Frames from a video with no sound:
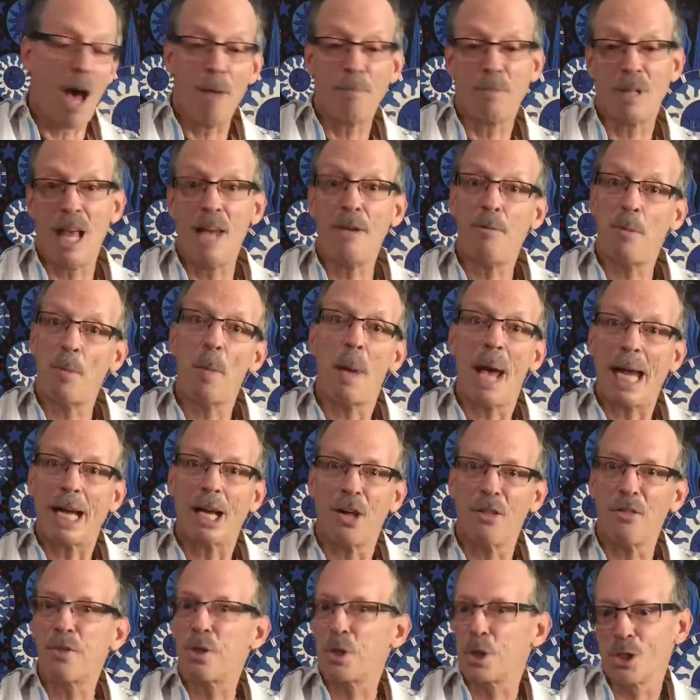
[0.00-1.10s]
I'm glad to be
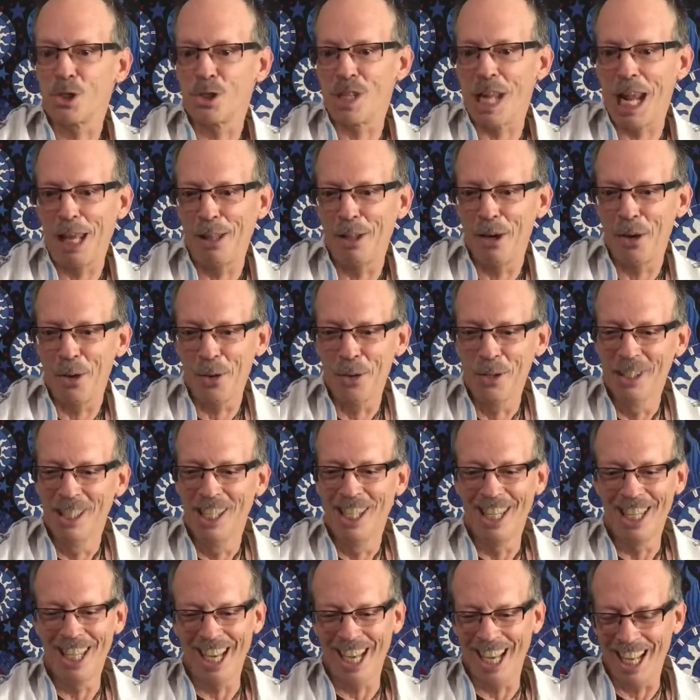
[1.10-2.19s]
back on Thursday, though,
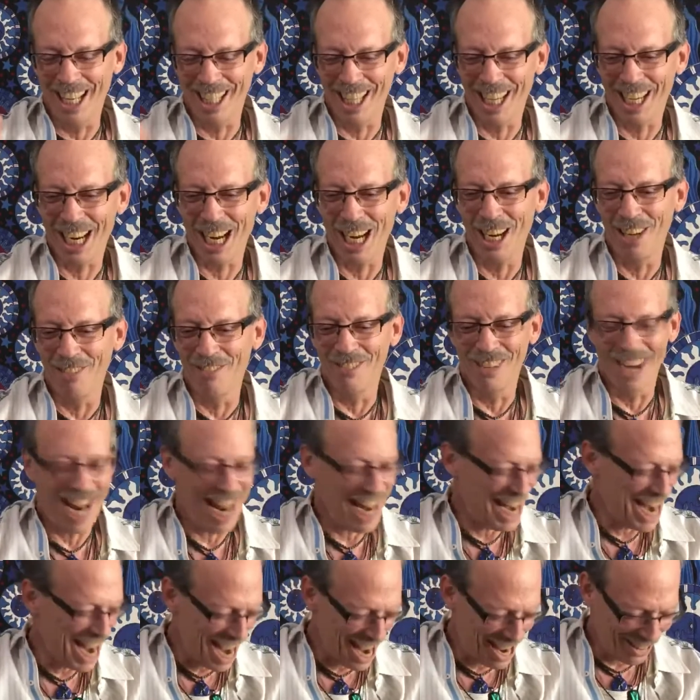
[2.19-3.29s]
like I am
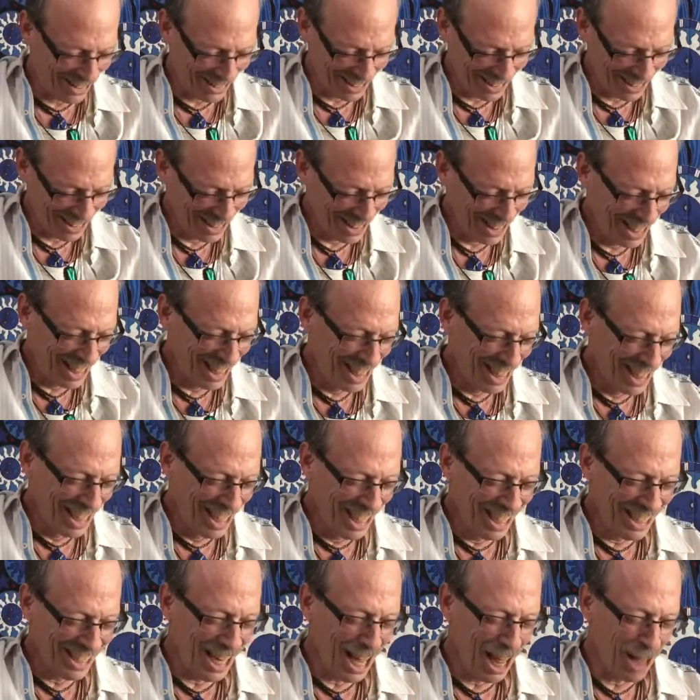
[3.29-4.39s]
right
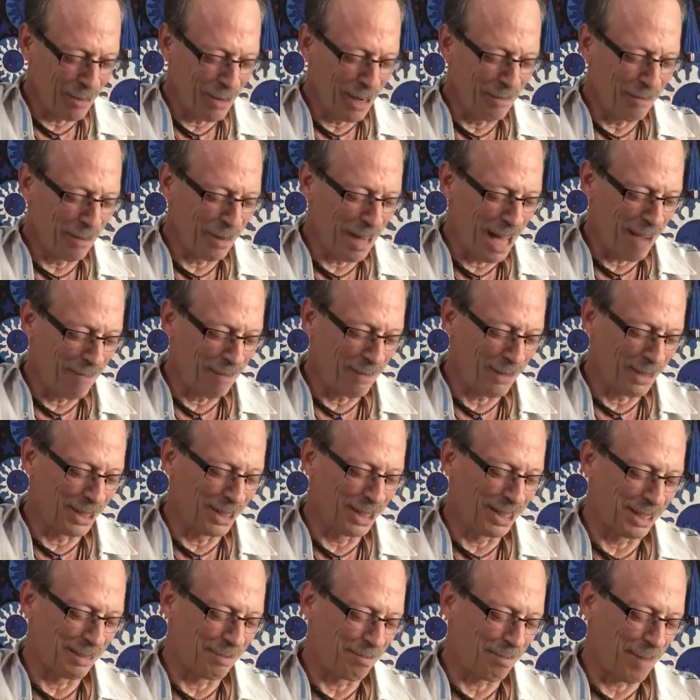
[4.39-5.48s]
now. Here's another one from that
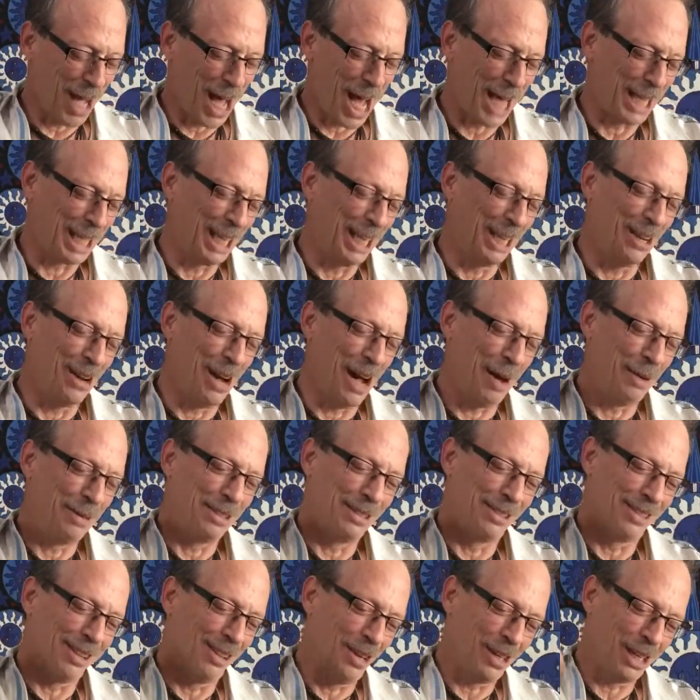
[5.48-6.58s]
first spot. You know, I
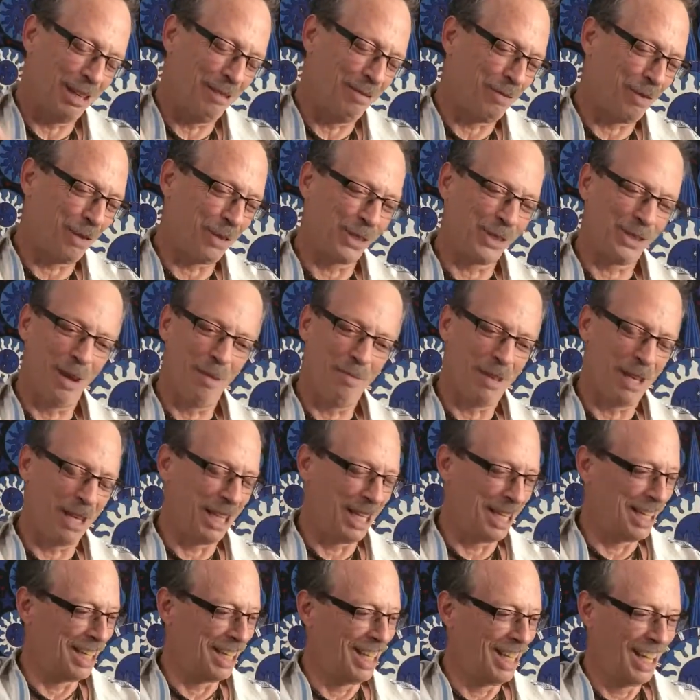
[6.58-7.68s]
was looking for
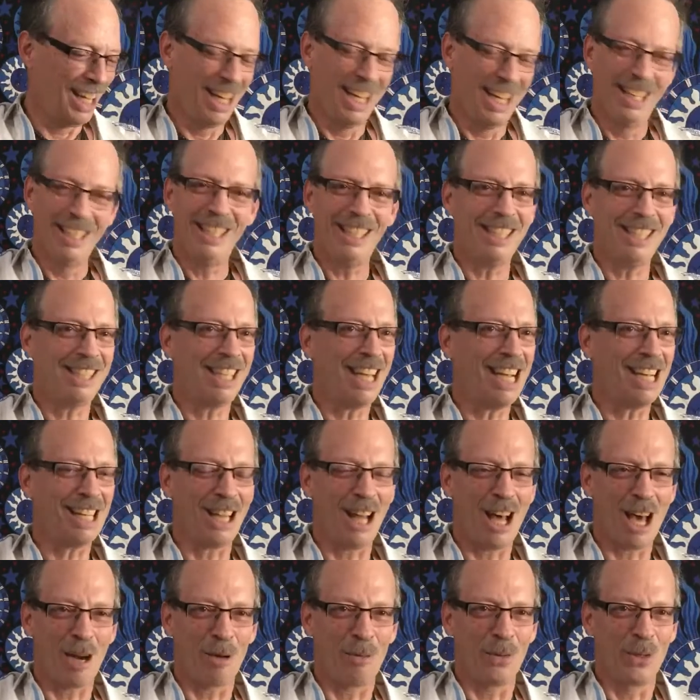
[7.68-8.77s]
something that didn't take
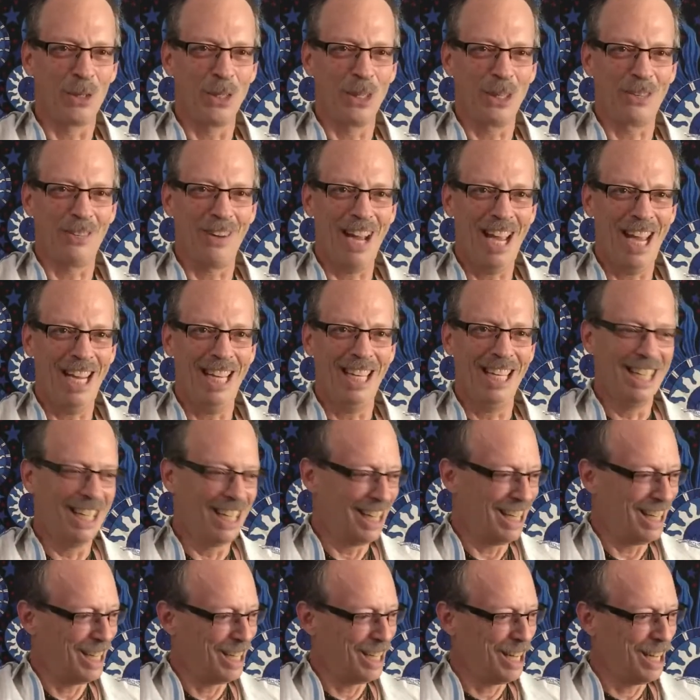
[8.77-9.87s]
a lot of work, right?
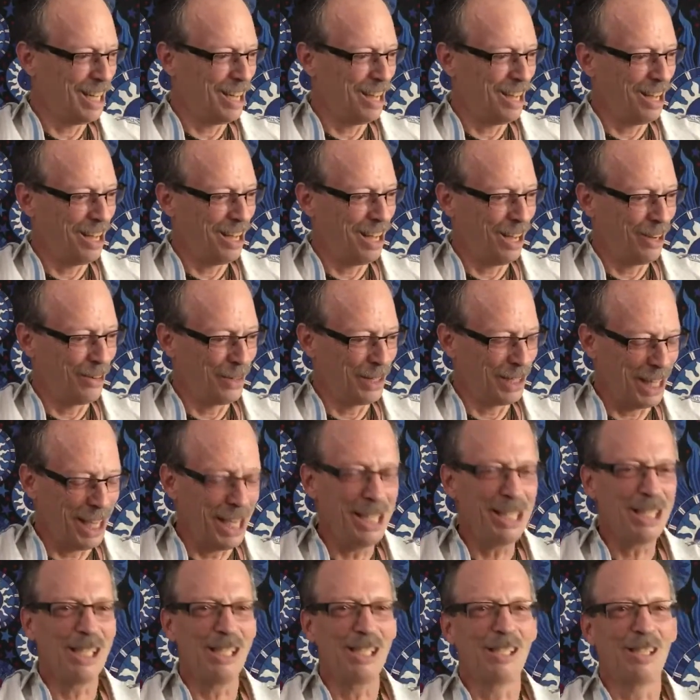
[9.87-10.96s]
A
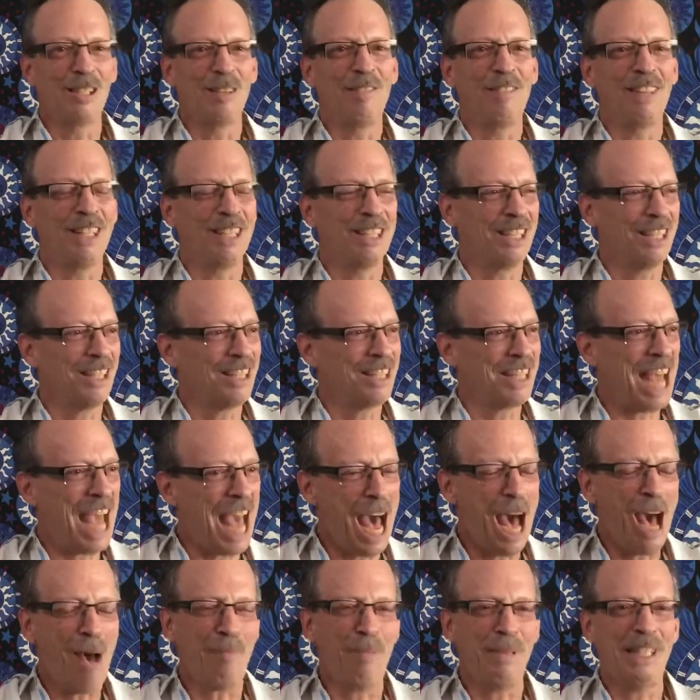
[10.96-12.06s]
relationship that just
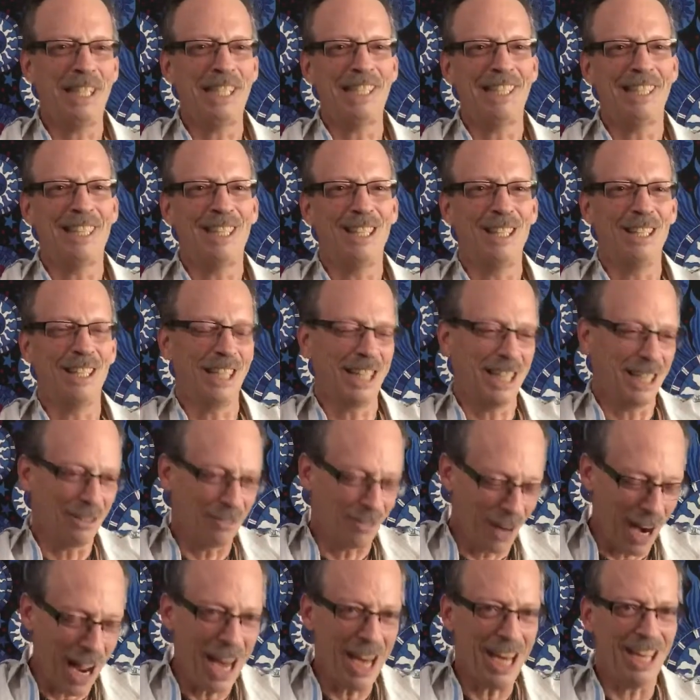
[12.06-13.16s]
happened, like,
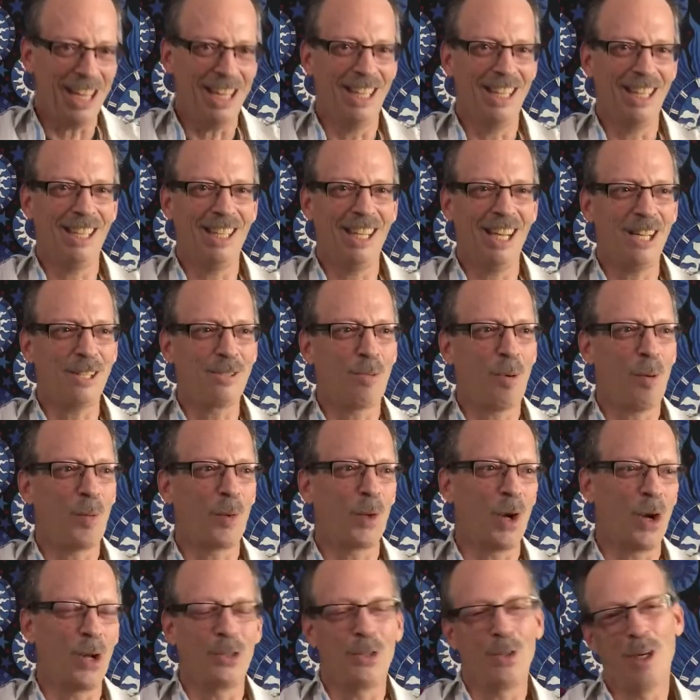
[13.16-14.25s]
right? That's
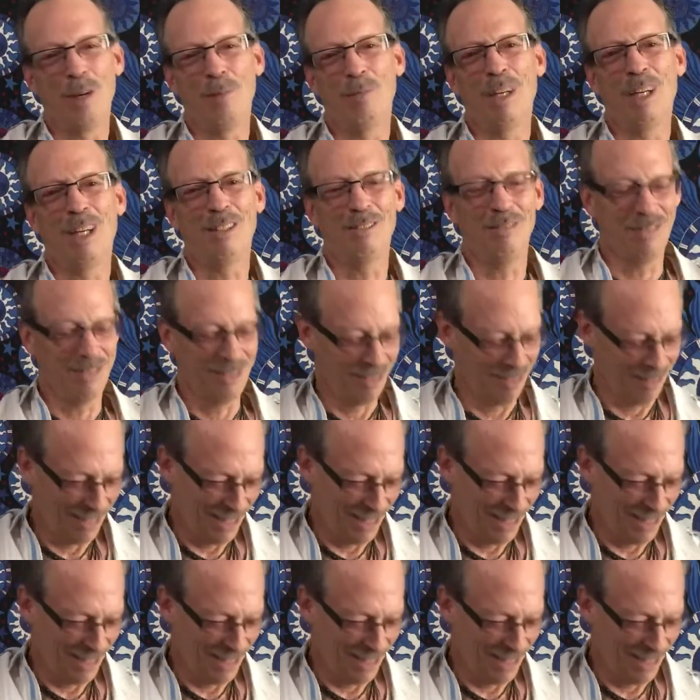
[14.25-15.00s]
what we're all dreaming of.